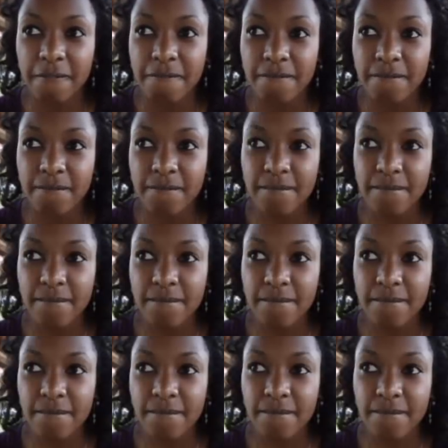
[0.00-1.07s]

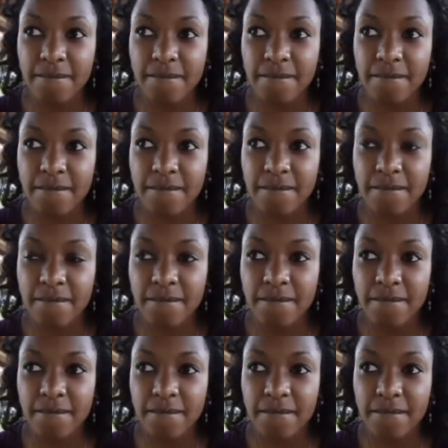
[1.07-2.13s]

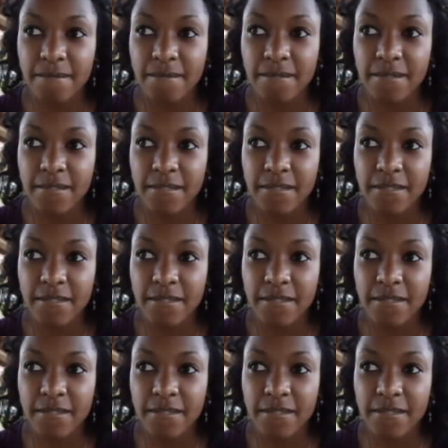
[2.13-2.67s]
Nobody speaks.